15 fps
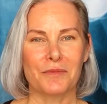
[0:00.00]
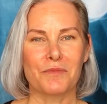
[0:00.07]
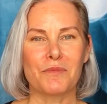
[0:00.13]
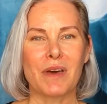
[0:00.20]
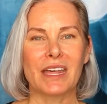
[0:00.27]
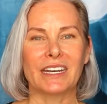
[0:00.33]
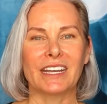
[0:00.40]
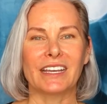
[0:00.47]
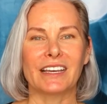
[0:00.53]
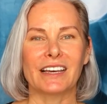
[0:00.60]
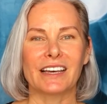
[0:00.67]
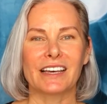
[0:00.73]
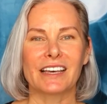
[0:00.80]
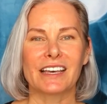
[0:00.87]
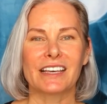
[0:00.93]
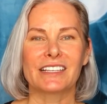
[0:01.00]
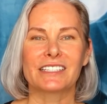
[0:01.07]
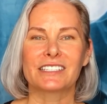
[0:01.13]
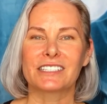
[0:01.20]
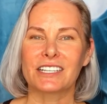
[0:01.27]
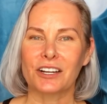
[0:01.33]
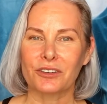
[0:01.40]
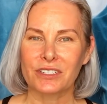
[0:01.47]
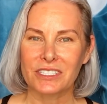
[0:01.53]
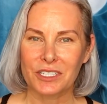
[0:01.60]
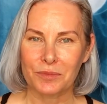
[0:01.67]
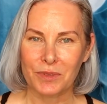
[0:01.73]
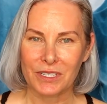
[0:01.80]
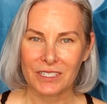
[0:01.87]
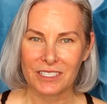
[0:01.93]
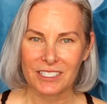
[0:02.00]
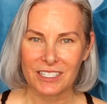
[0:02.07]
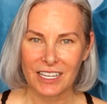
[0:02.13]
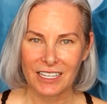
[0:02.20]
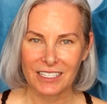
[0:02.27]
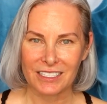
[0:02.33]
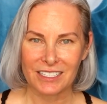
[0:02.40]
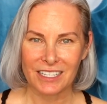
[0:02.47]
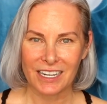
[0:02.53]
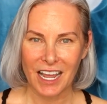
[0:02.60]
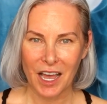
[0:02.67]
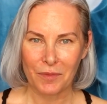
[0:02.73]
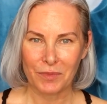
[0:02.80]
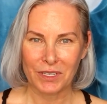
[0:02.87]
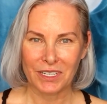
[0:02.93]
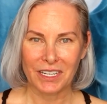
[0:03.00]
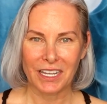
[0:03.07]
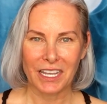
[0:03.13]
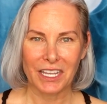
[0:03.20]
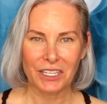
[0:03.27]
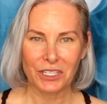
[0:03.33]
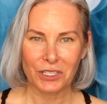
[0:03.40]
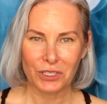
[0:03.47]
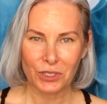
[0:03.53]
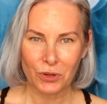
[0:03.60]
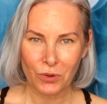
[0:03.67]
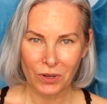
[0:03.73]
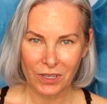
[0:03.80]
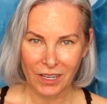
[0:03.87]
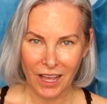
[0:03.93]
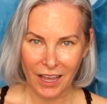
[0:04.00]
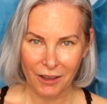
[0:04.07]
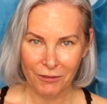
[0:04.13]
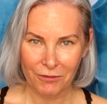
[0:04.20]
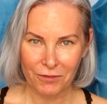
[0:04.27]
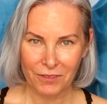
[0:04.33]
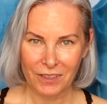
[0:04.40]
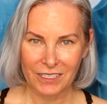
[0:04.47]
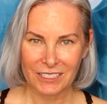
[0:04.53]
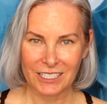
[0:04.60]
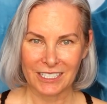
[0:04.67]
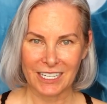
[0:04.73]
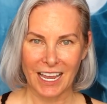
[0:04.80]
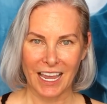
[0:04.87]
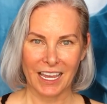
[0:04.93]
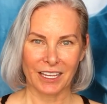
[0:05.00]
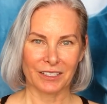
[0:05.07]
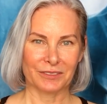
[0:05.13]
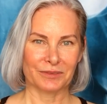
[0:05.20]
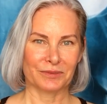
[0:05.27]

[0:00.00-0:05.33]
many serendipitous things that happen in your life today,